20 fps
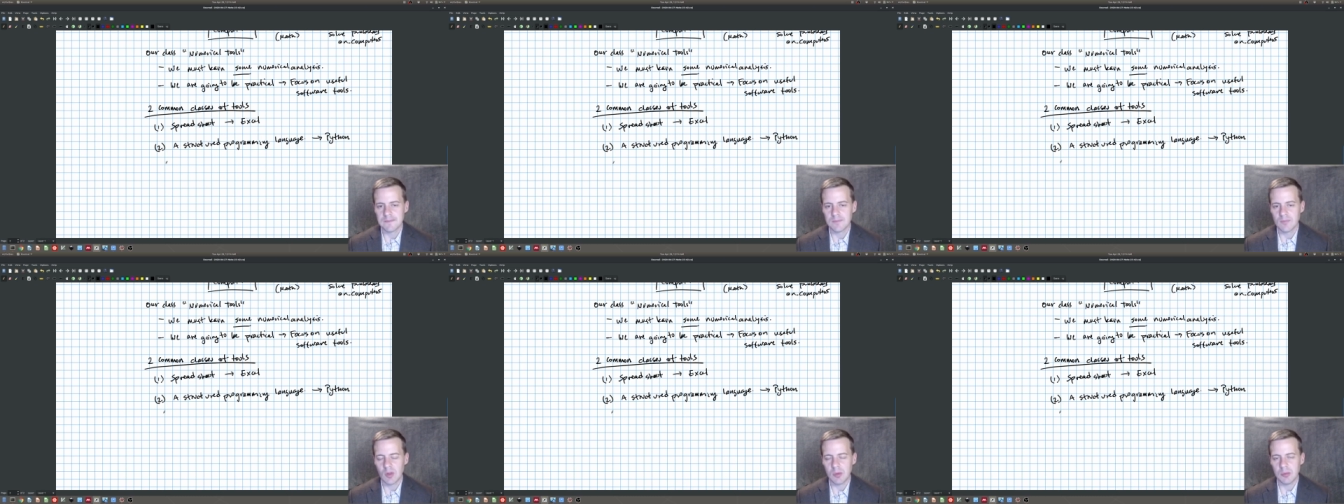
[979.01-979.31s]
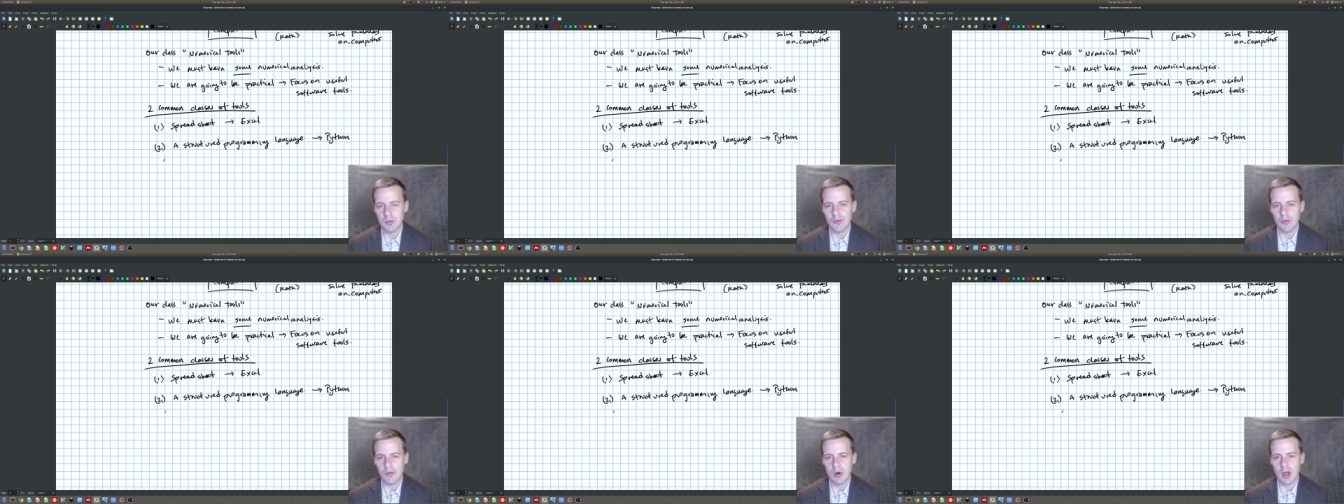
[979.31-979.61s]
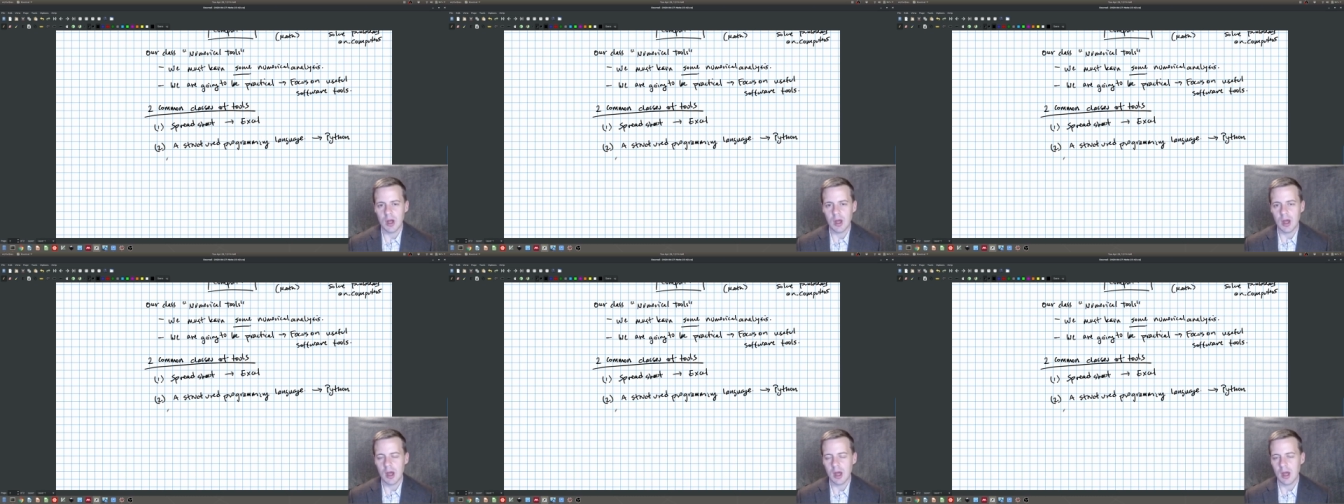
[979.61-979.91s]
Before
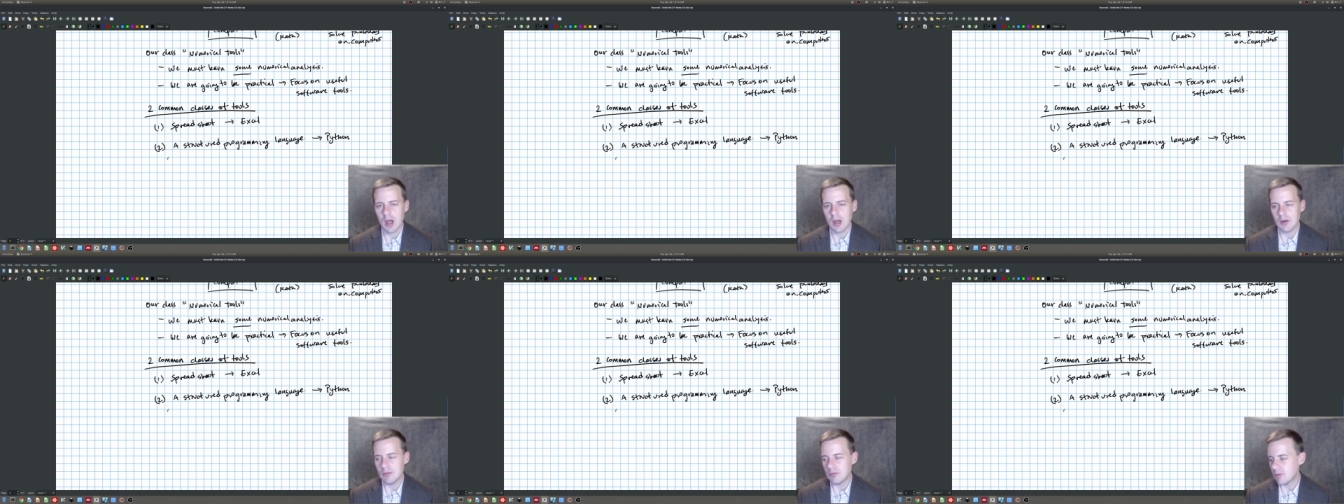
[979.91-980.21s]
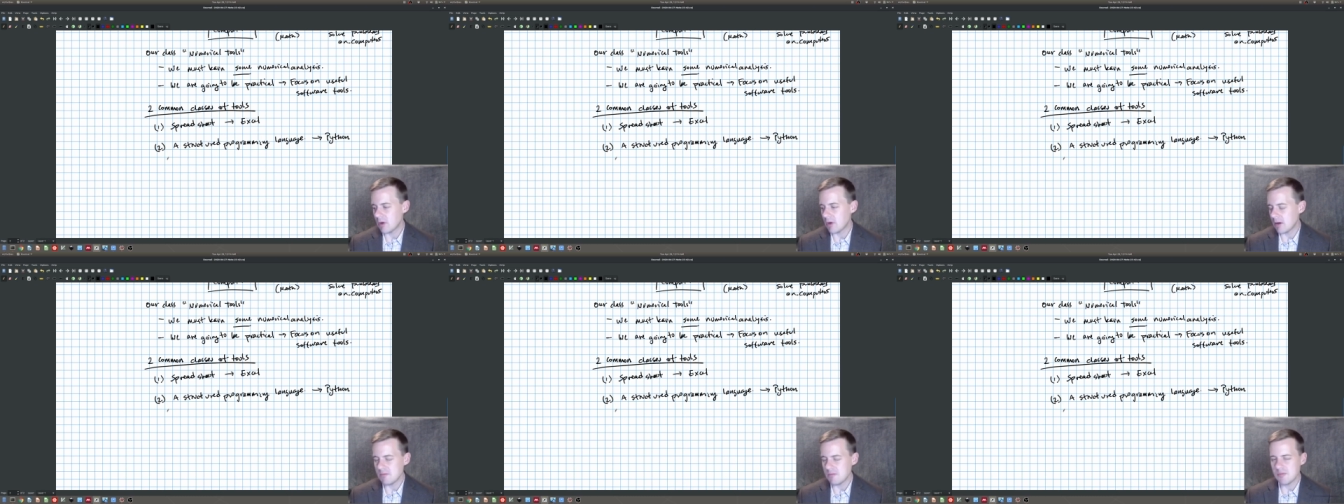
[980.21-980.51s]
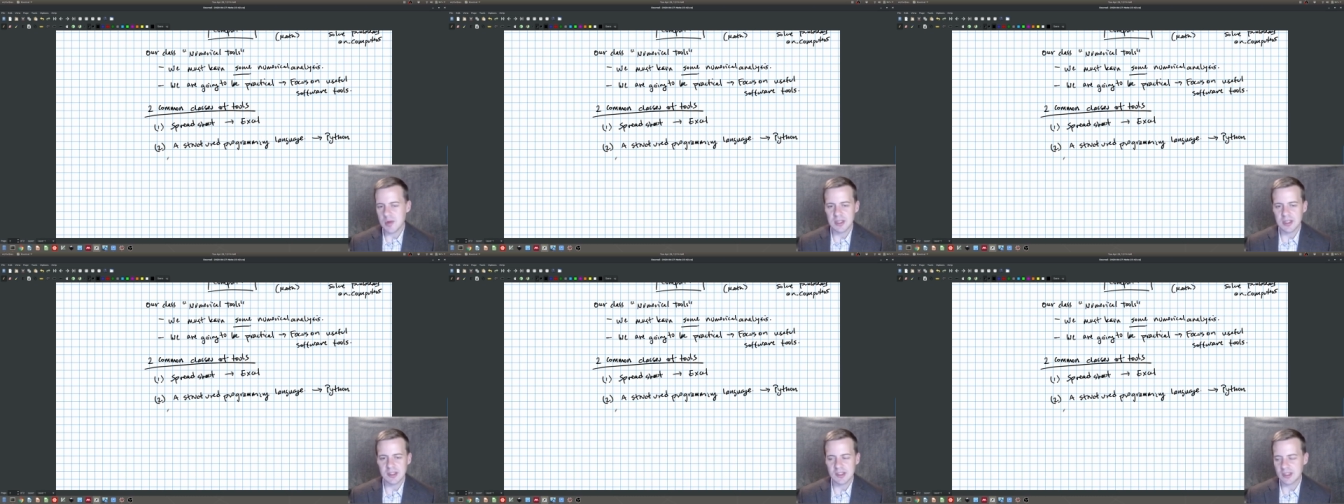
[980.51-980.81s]
I
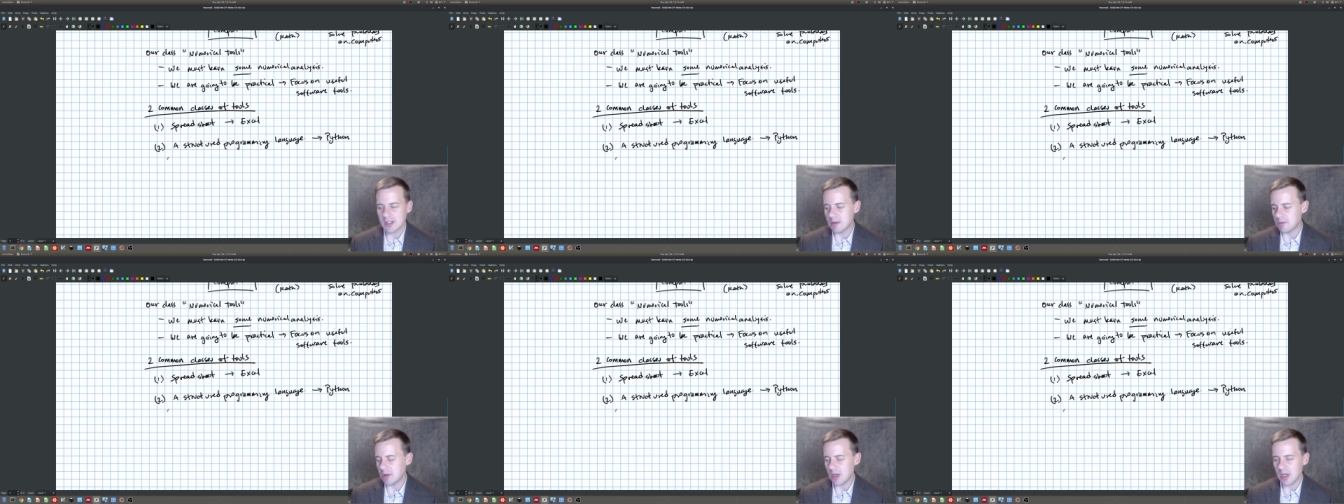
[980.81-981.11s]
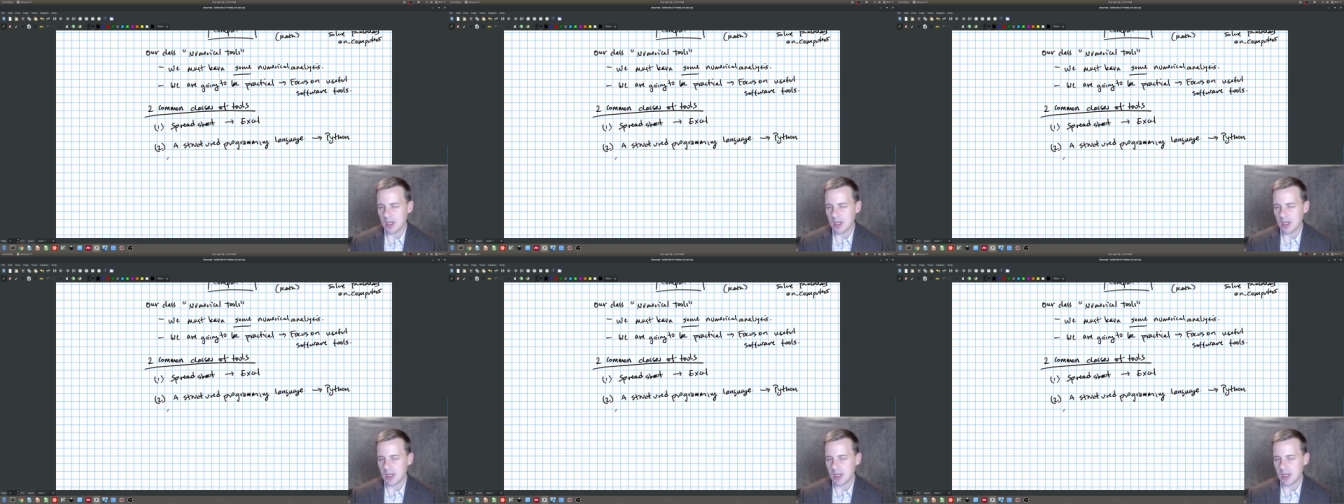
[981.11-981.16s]
missed something,